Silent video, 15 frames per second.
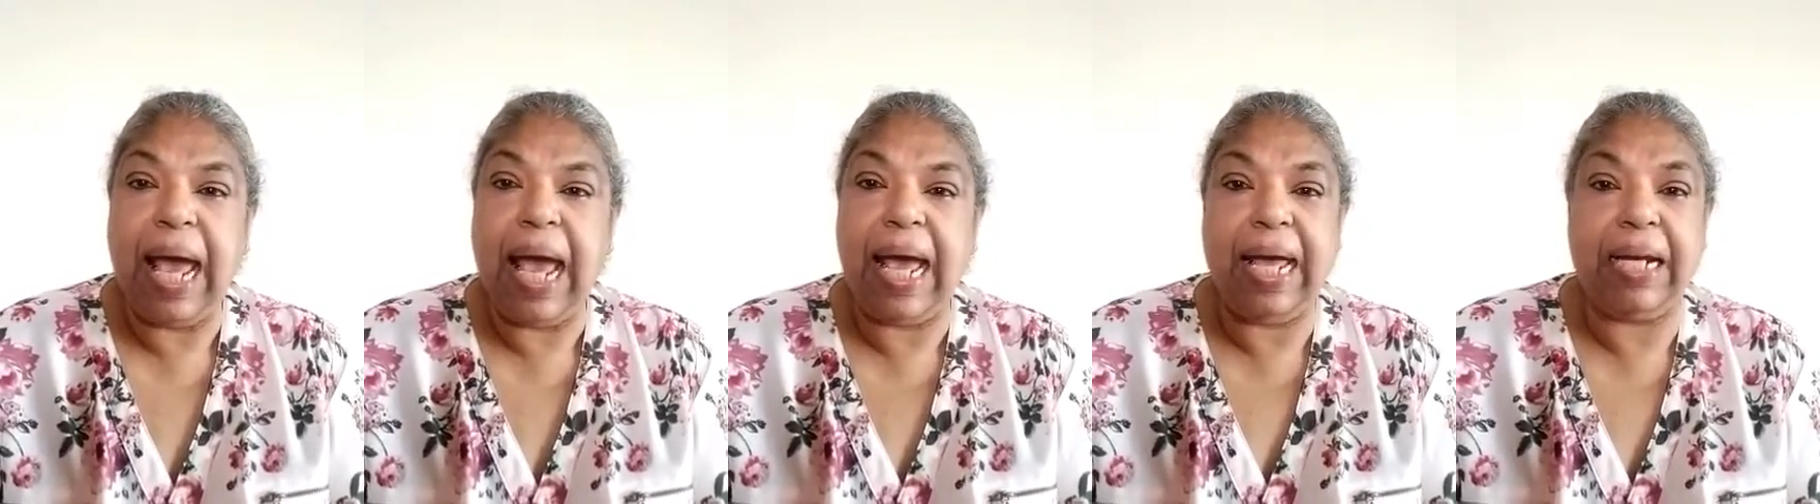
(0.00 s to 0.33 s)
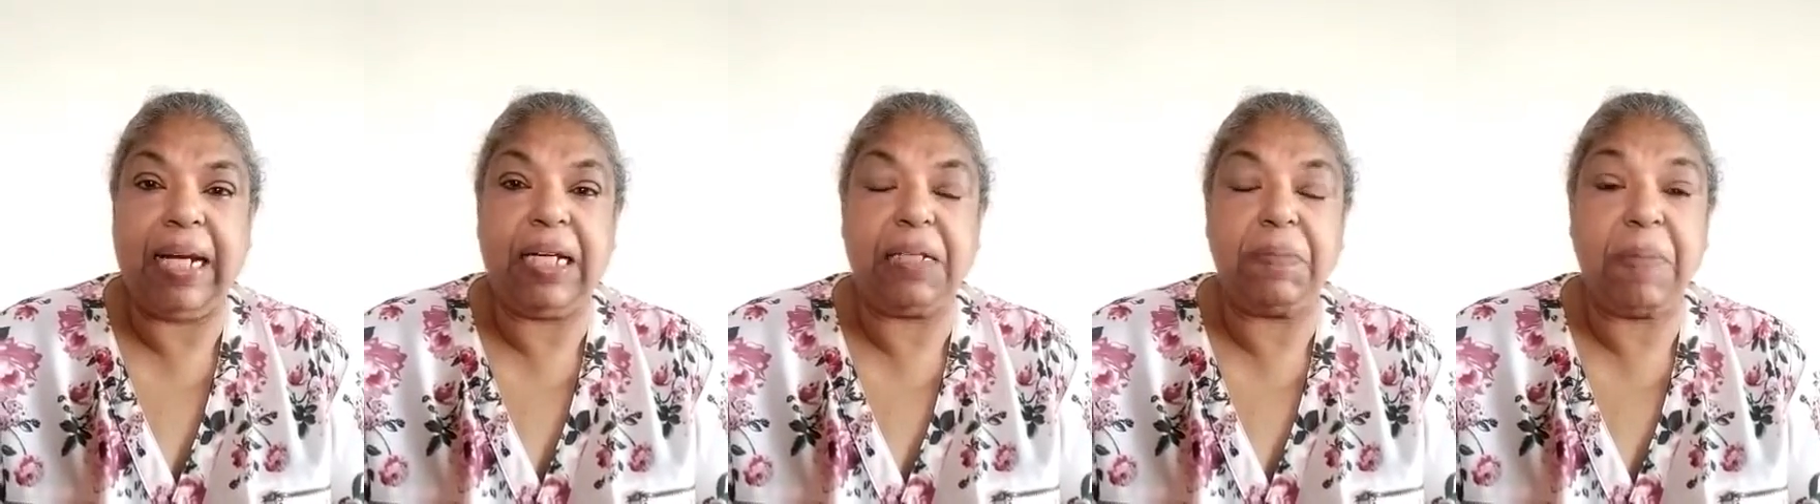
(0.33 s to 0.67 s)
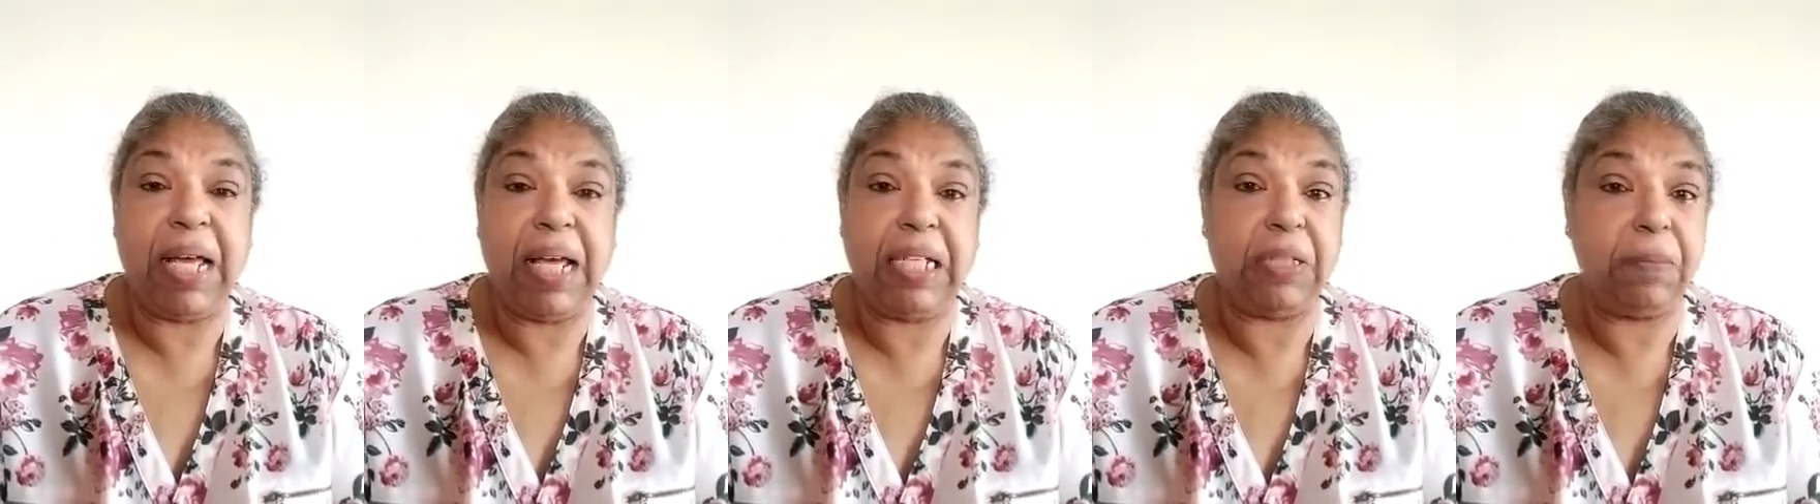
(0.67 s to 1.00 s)
and my
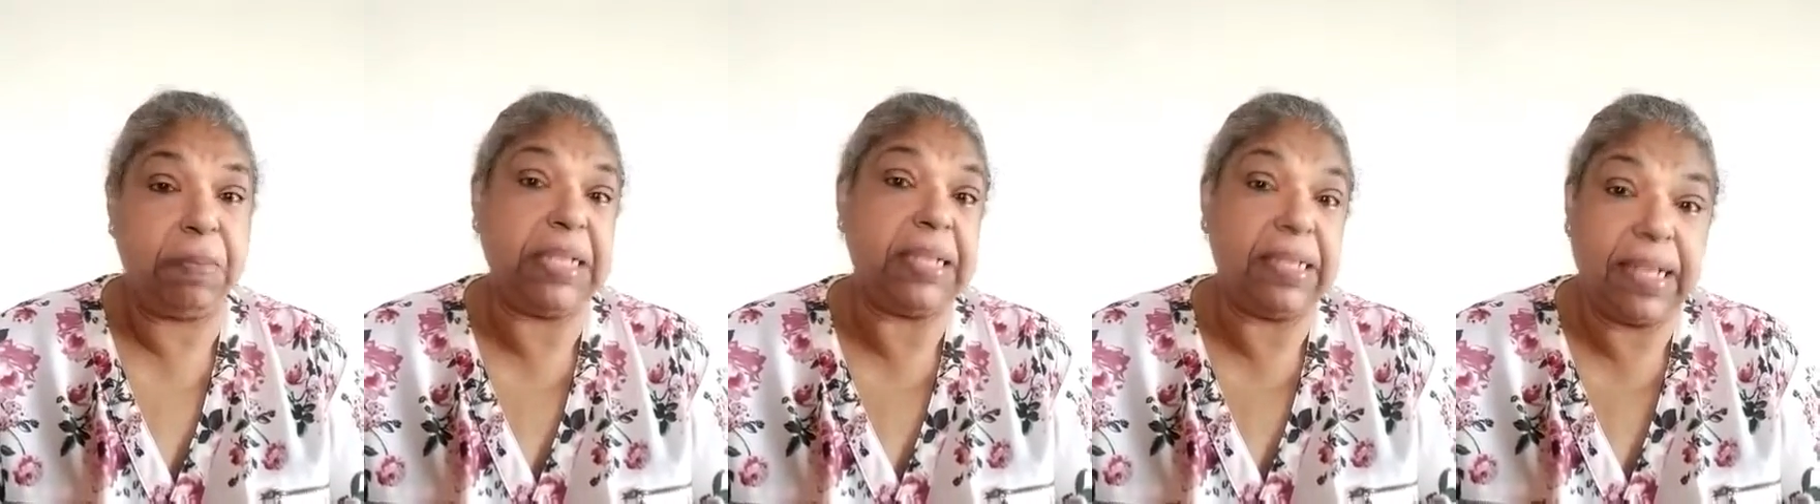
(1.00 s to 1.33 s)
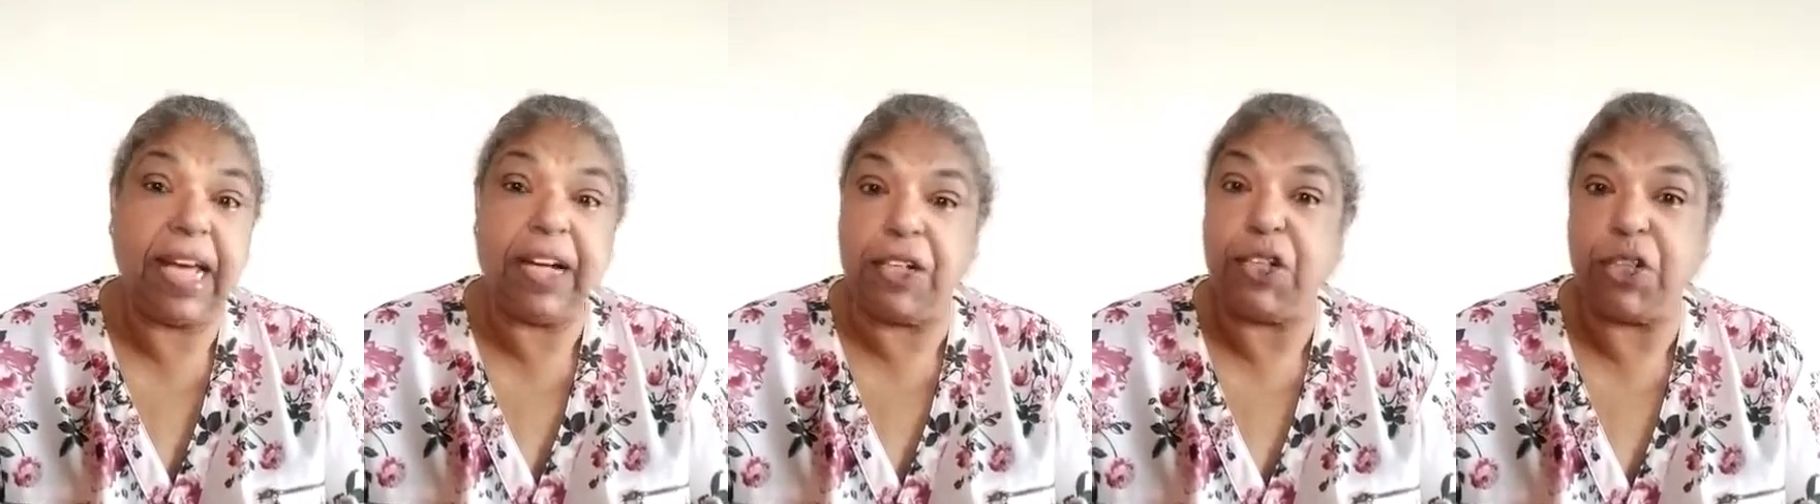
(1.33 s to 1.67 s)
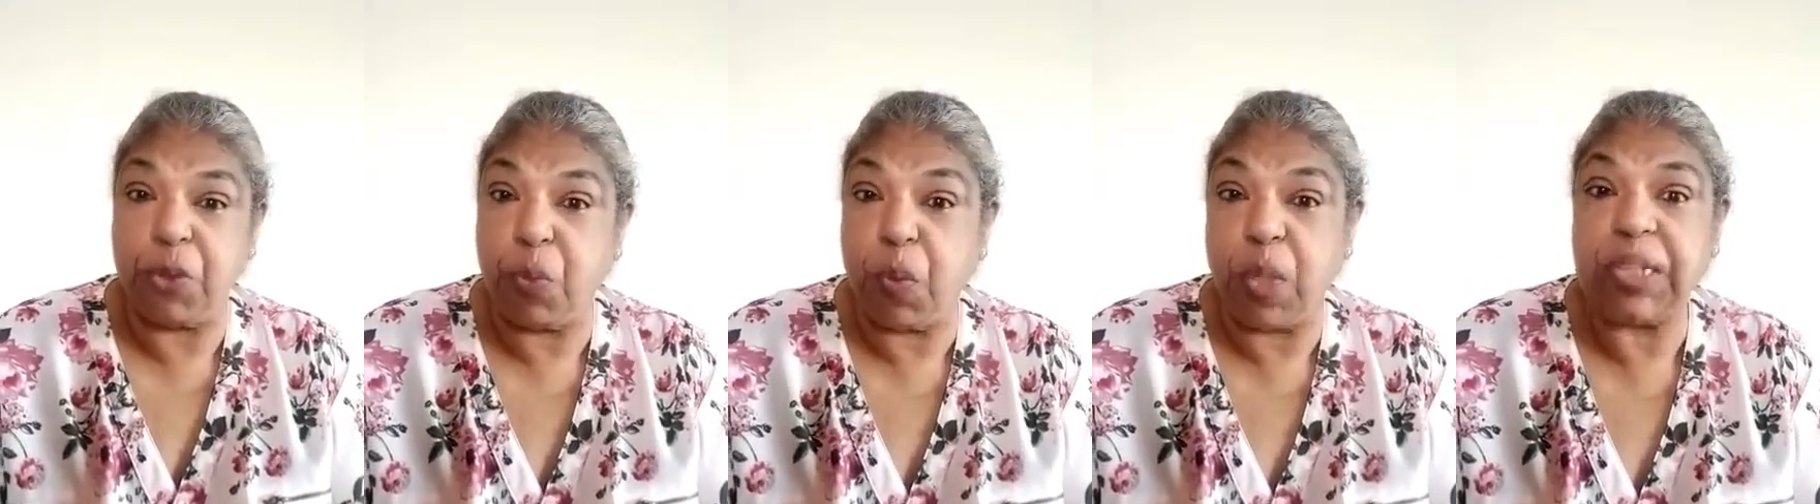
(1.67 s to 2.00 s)
husband said, do
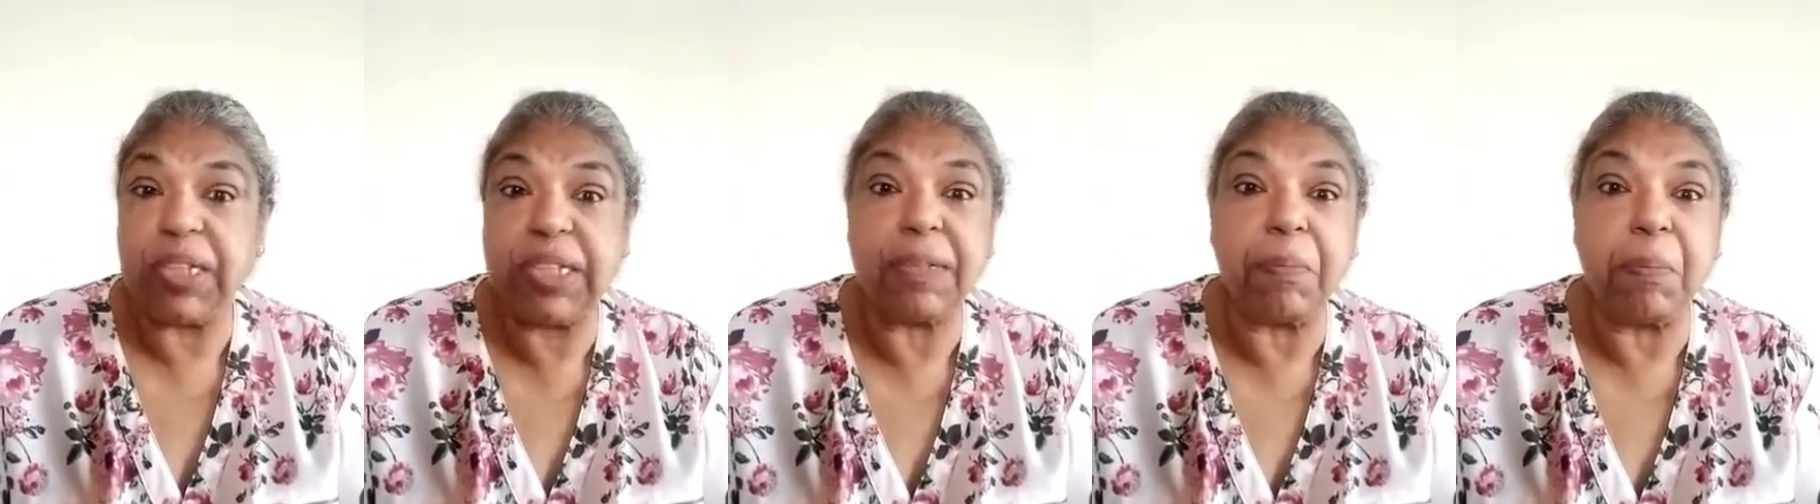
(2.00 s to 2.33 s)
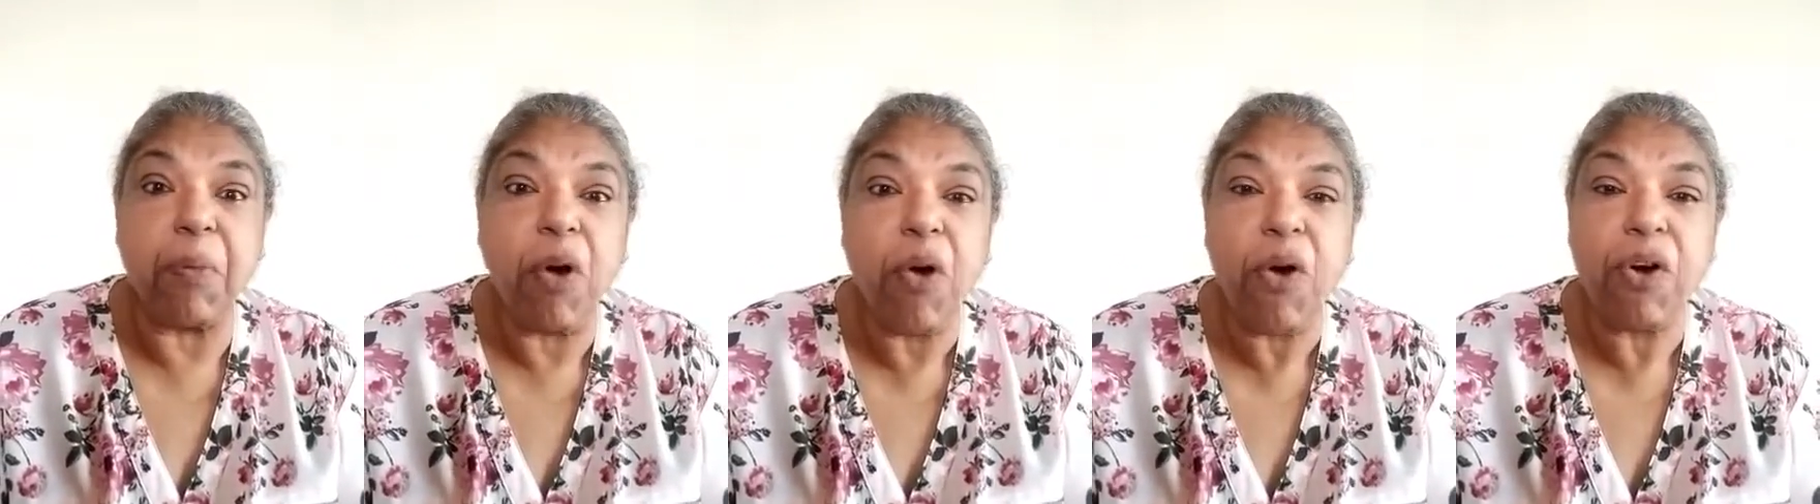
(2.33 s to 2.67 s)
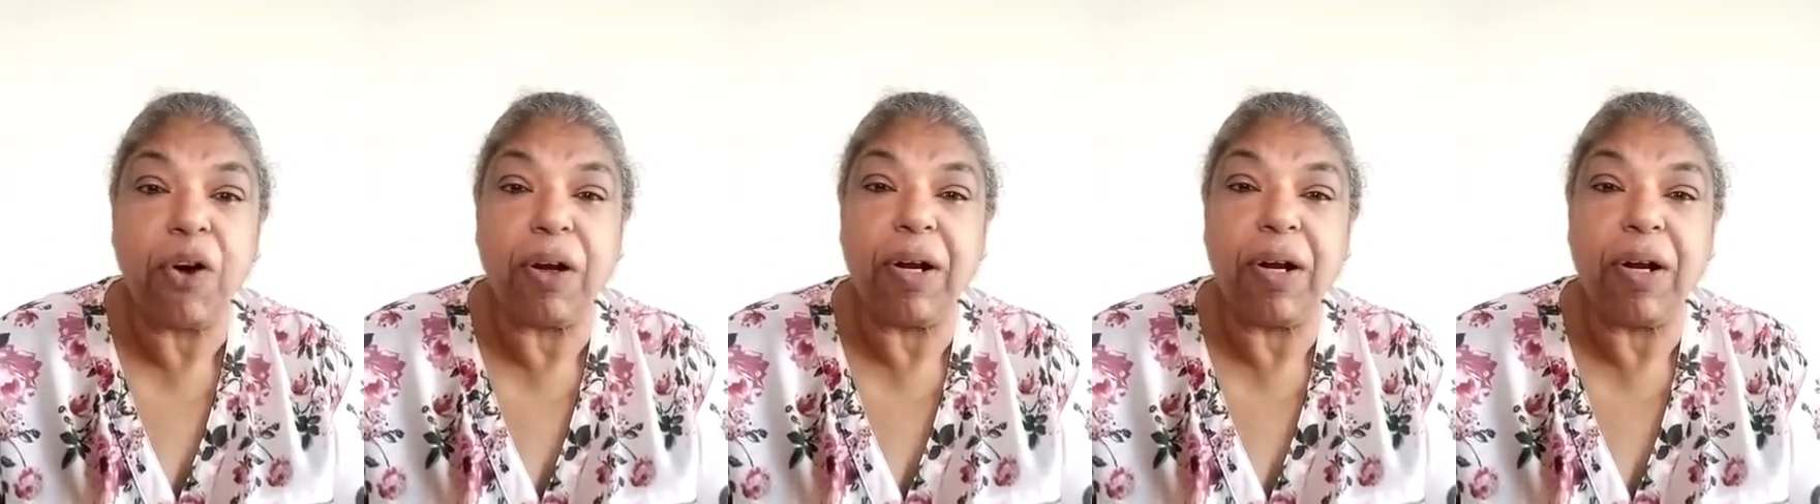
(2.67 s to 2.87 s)
you want some more?